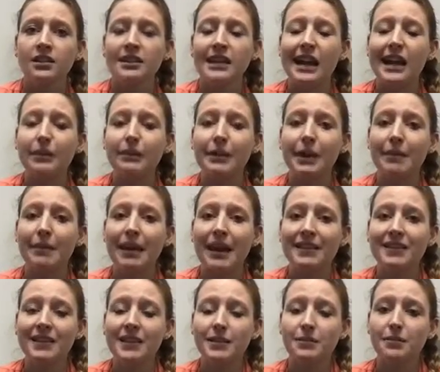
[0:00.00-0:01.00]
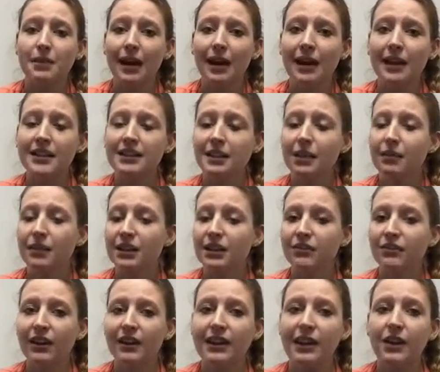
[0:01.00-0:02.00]
To help combat this bias, I must
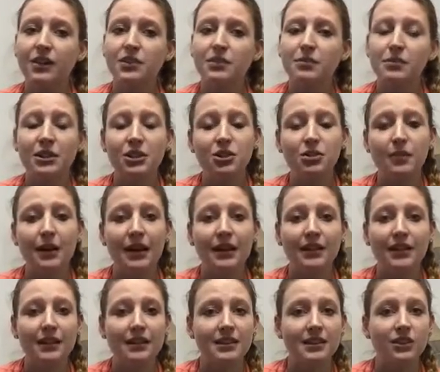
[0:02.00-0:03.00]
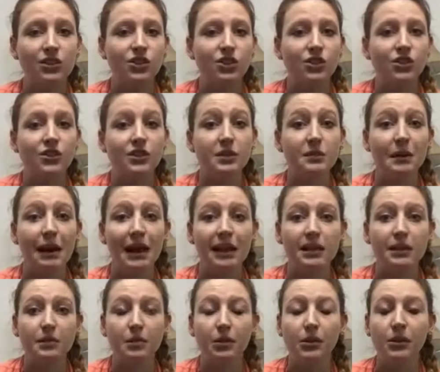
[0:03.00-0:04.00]
find out as much about this issue as
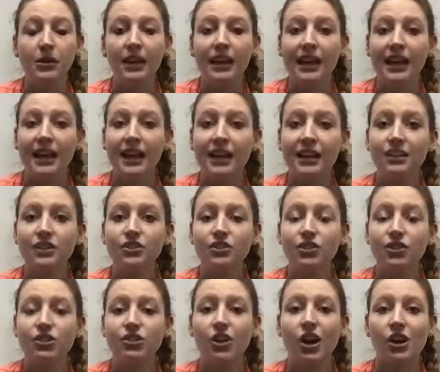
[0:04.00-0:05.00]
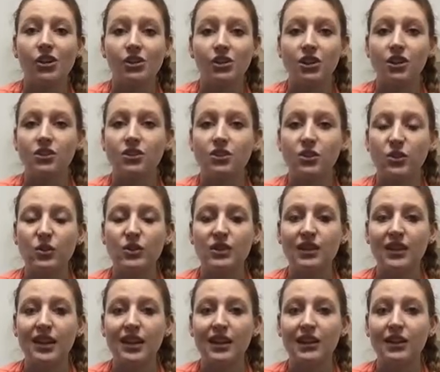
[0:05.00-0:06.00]
possible and just talk to the students
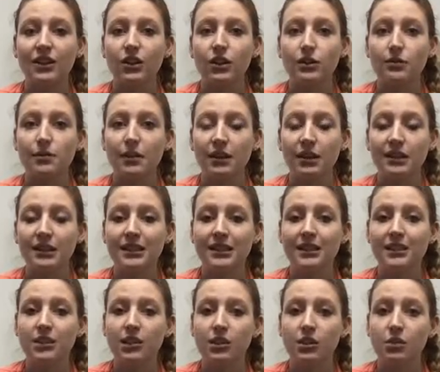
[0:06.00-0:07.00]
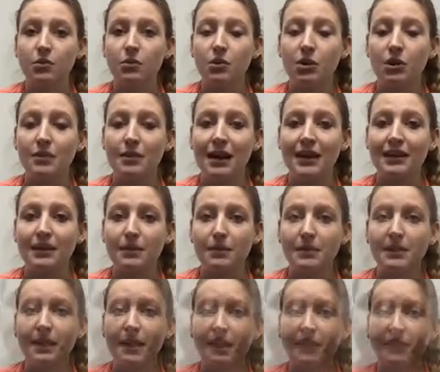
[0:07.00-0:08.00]
and get their experiences to know more about
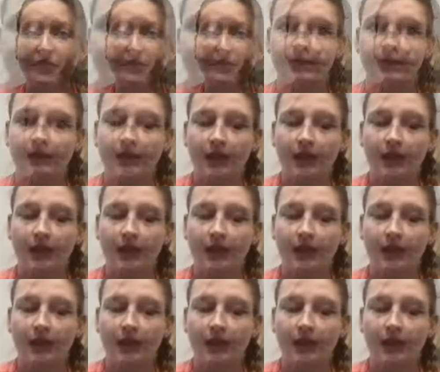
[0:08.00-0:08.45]
themselves.